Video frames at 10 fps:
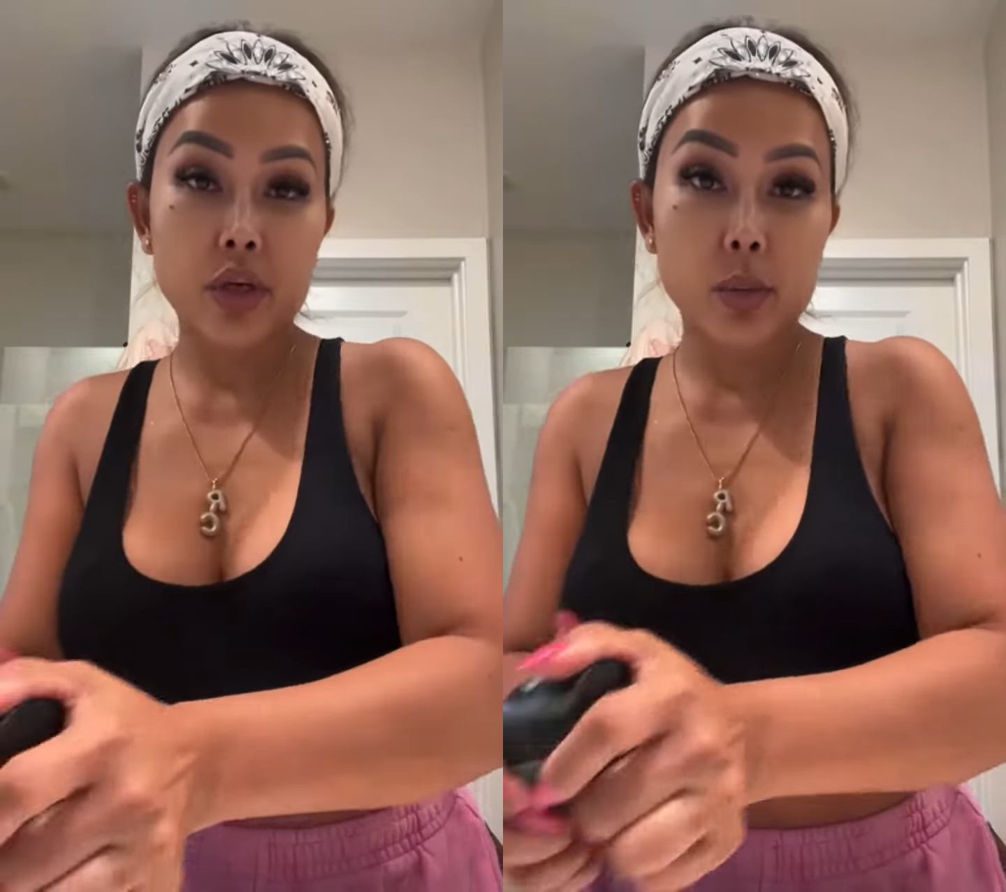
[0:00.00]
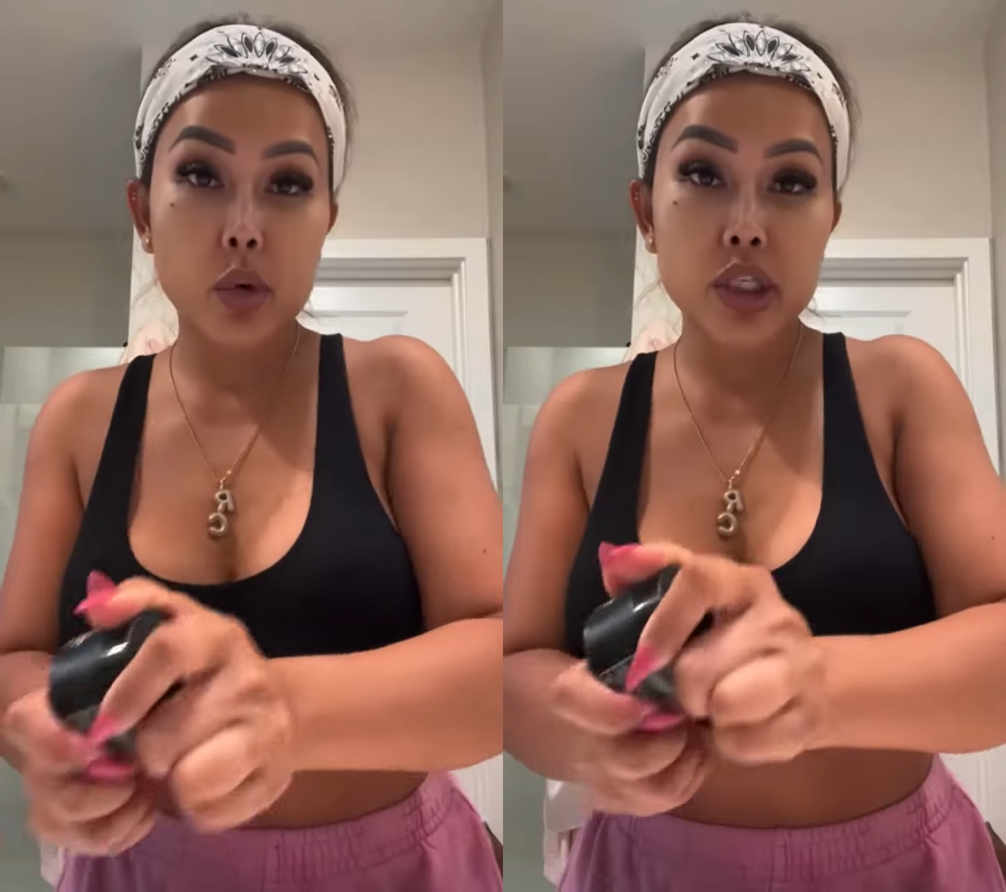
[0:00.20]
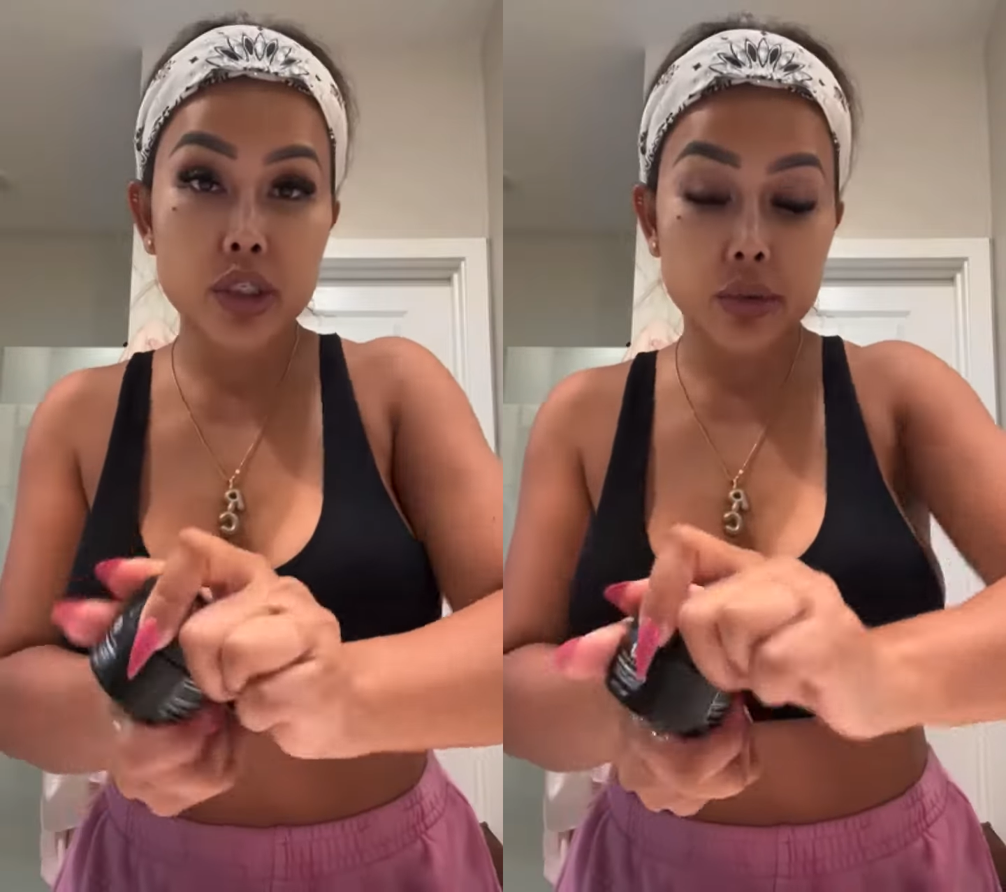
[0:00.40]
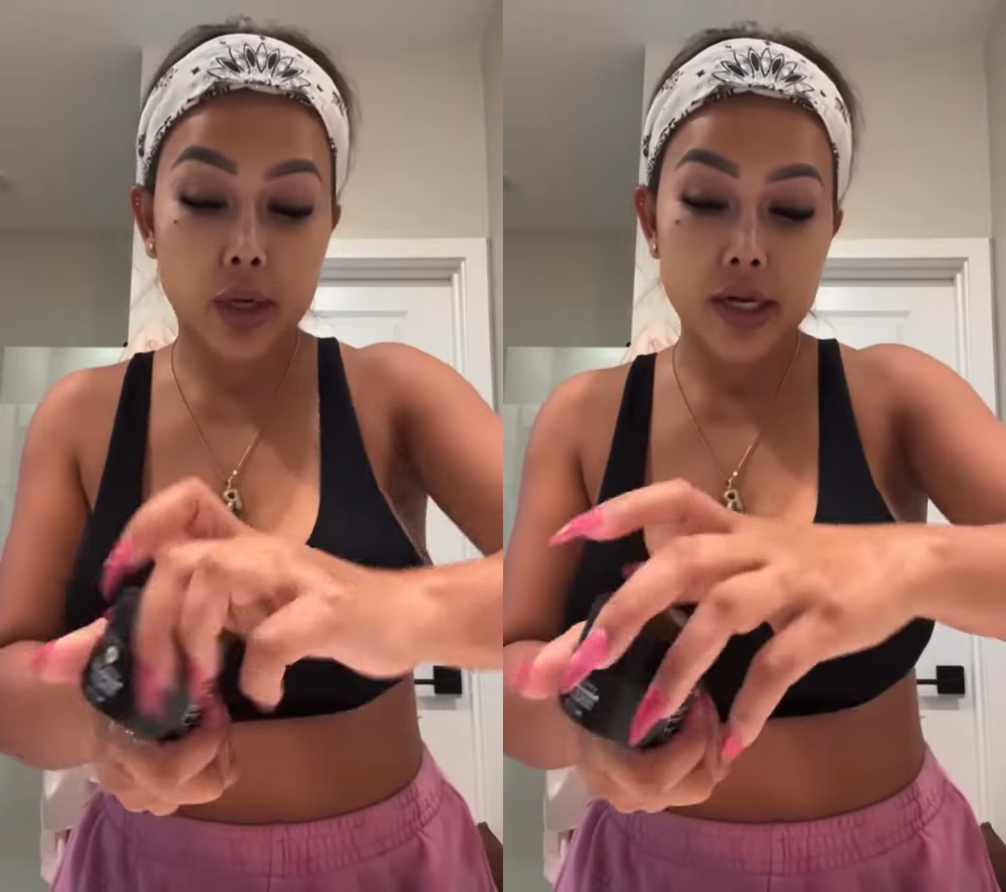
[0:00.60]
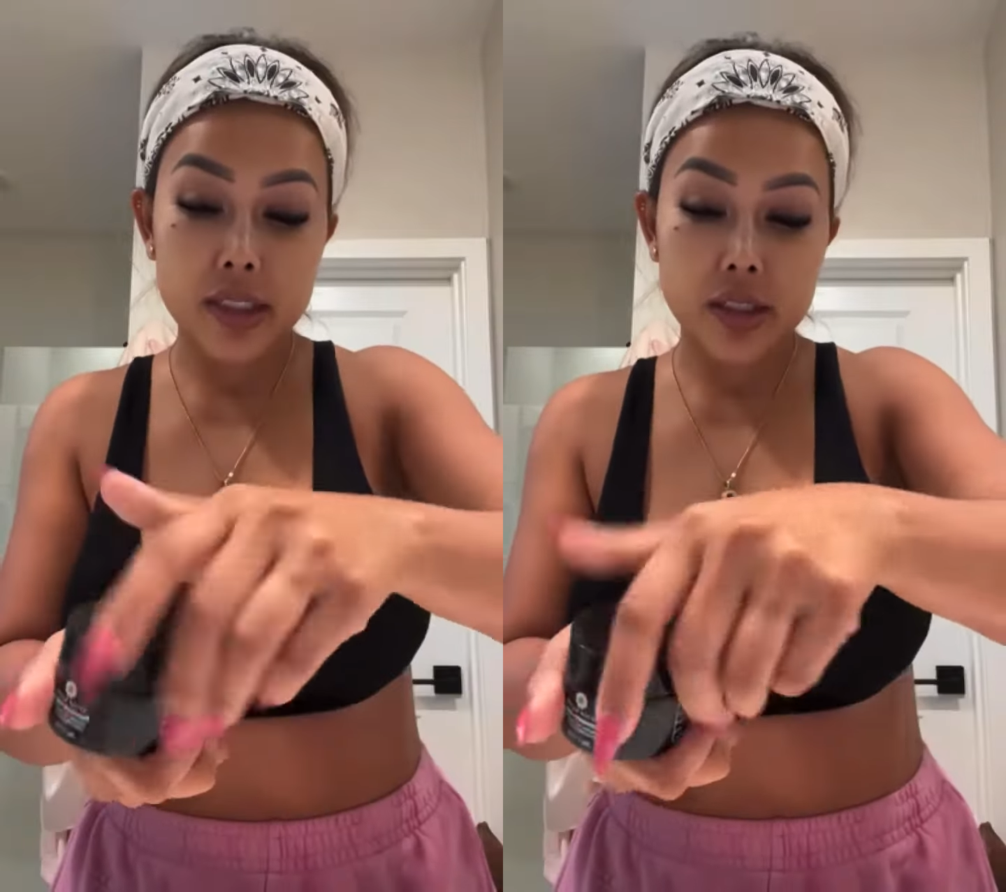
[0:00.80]
her
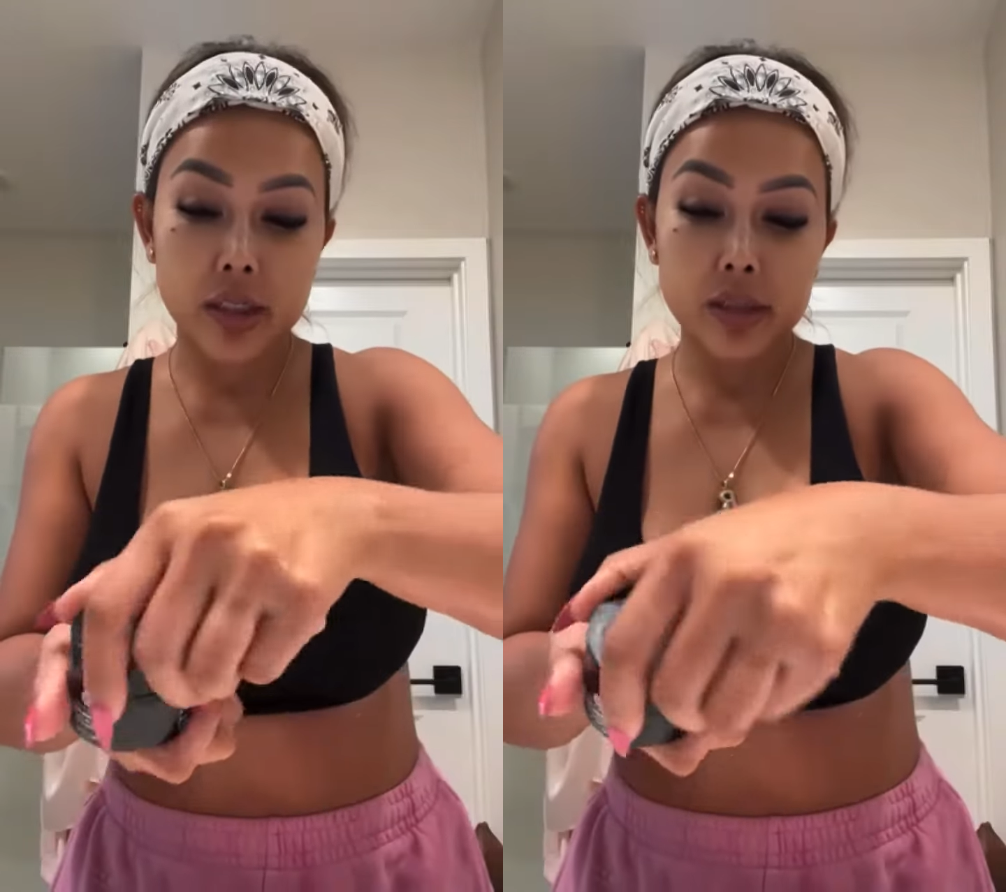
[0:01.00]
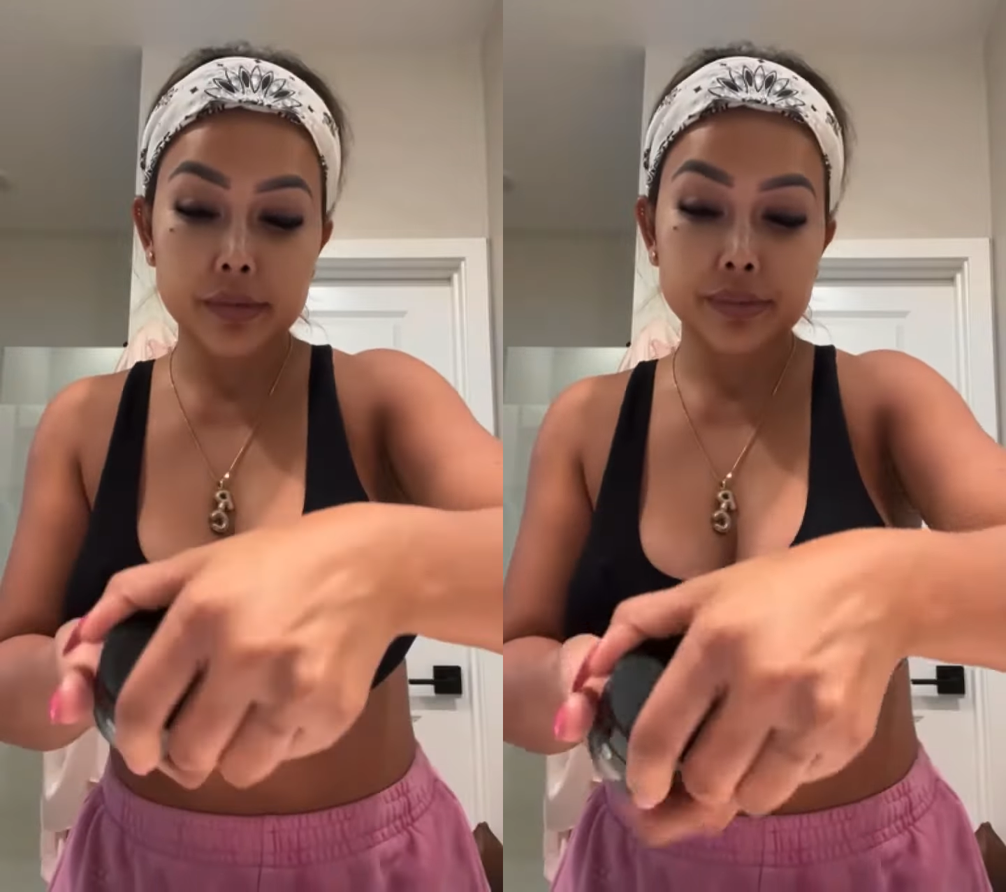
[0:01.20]
moisturizer.